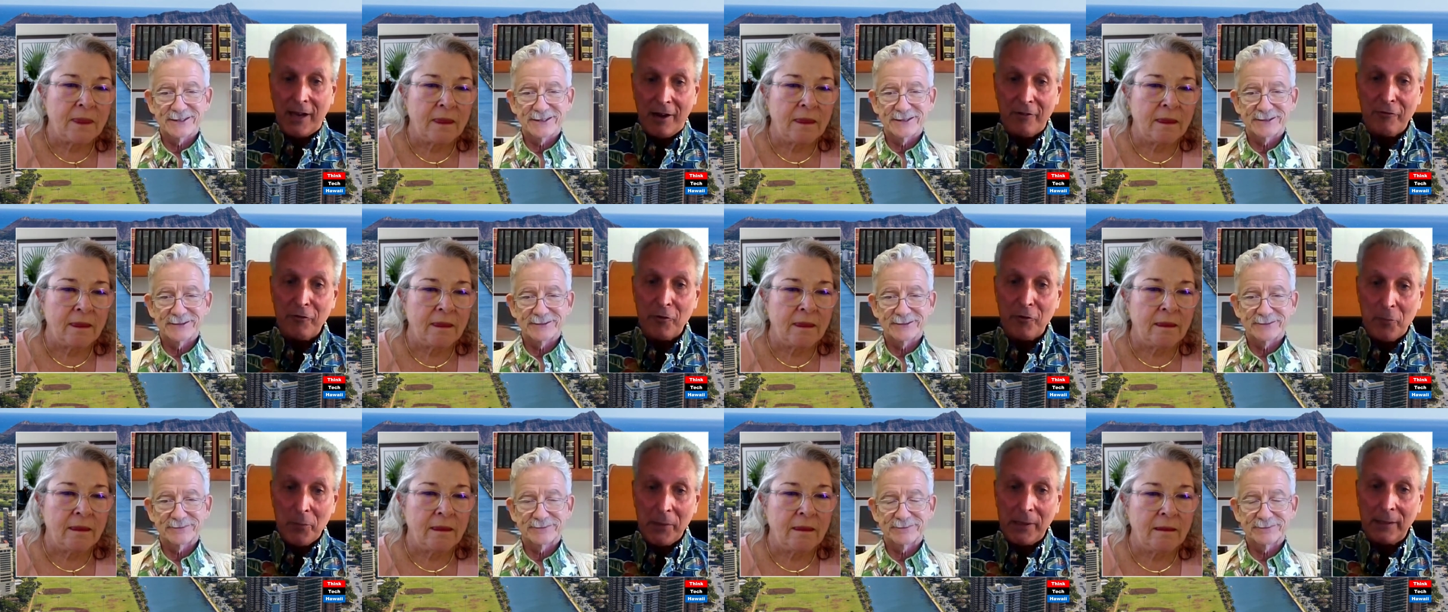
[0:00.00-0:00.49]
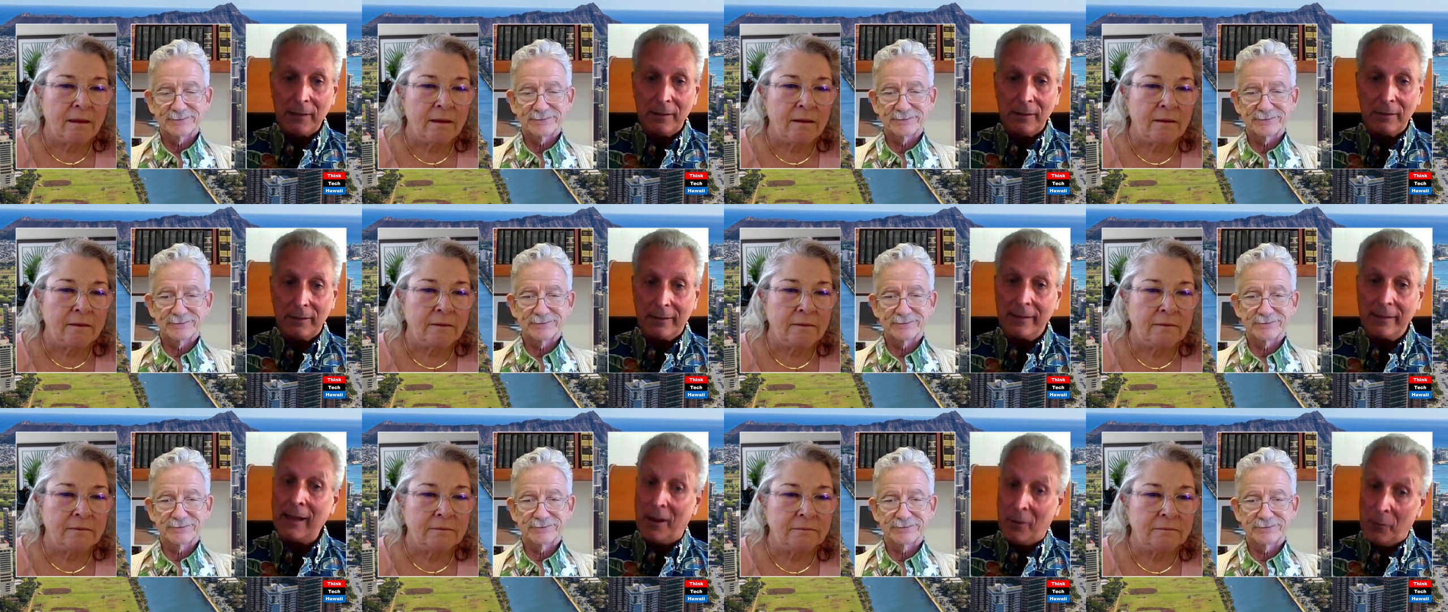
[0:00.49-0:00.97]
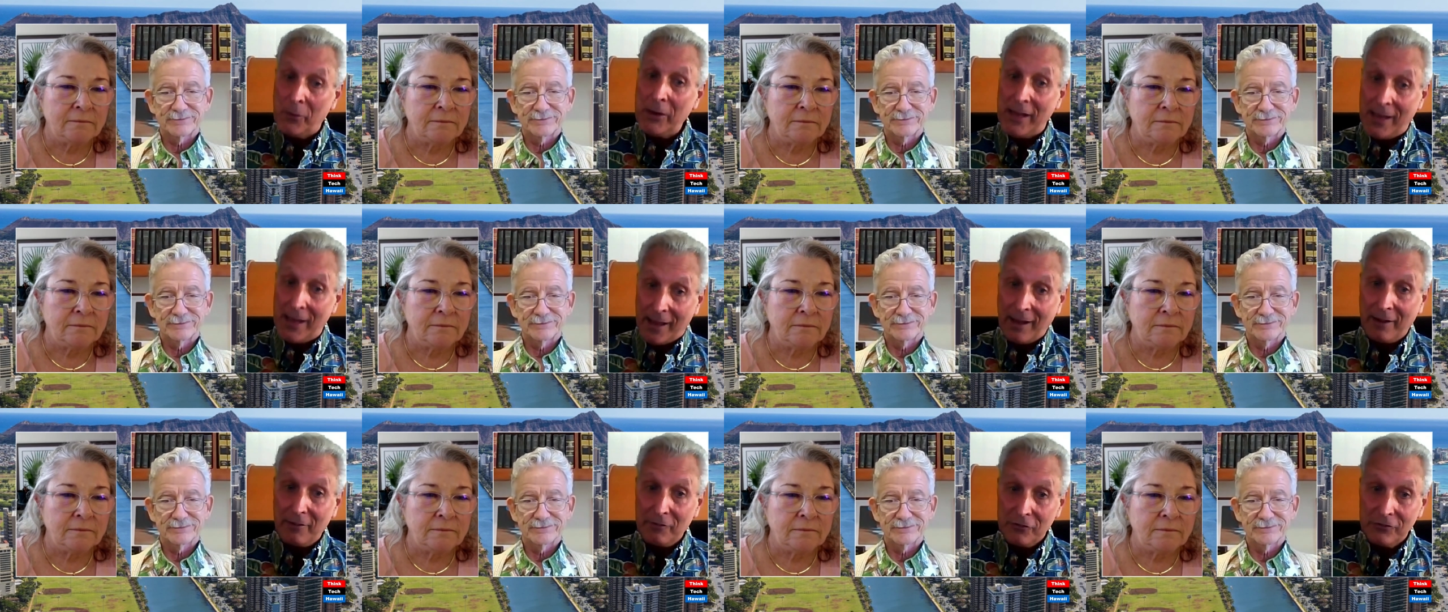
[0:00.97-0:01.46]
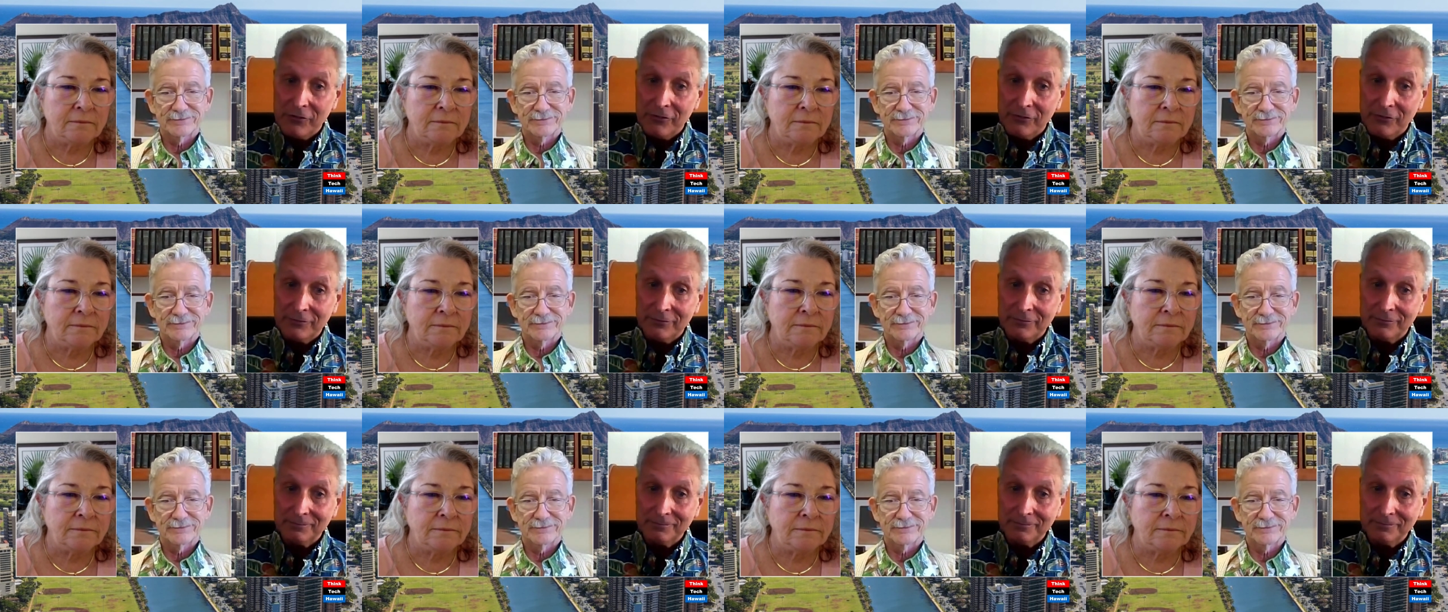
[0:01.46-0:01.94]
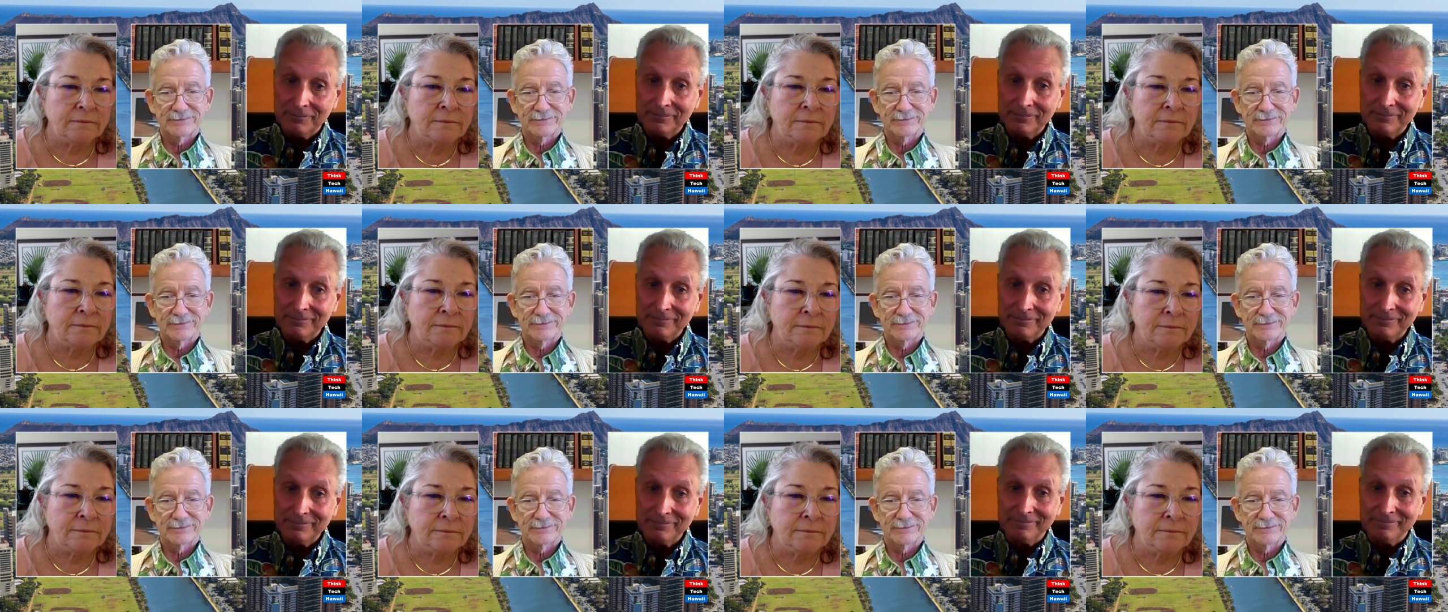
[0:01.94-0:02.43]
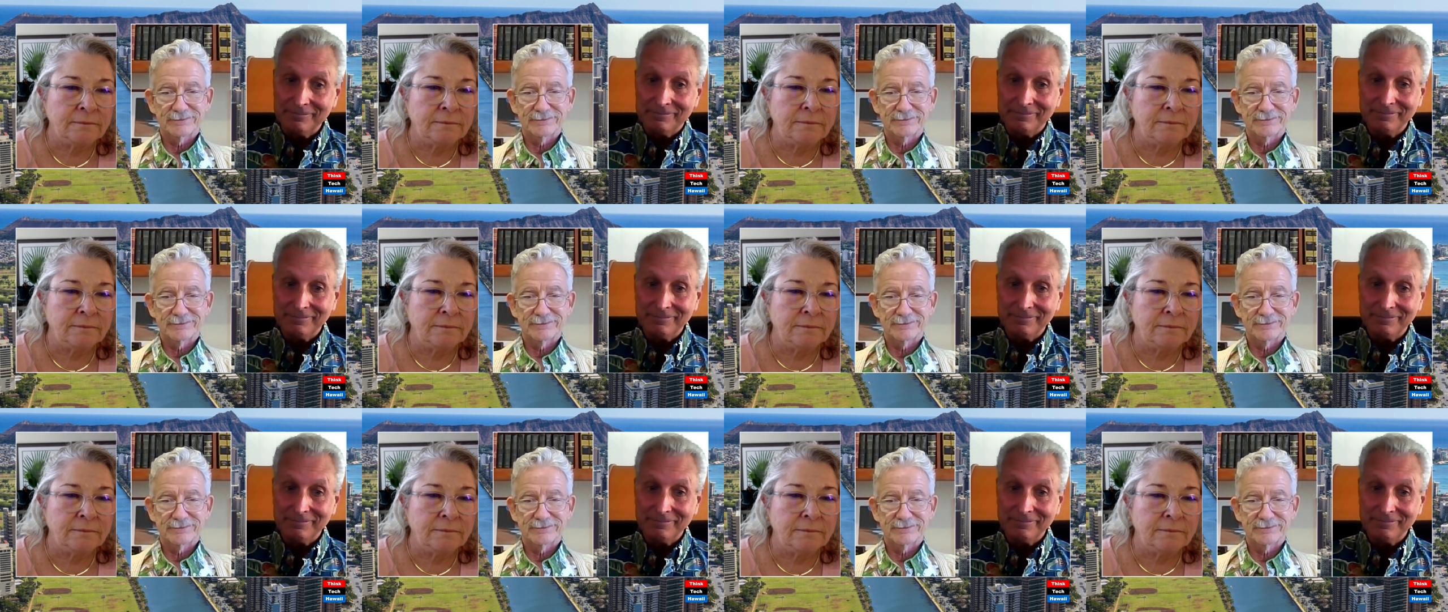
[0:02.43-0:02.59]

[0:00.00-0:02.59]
Speaker 1: the government that we have. Mm-hmm.